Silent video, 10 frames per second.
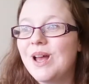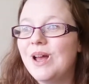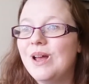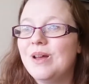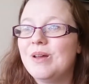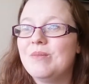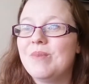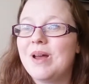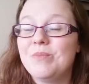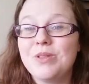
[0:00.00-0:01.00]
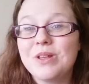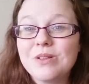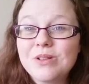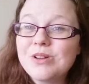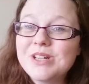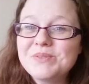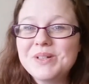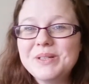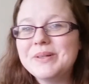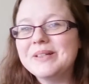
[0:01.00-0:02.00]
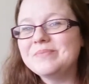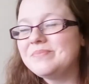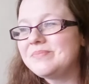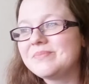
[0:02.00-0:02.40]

and we think they'll go down really well.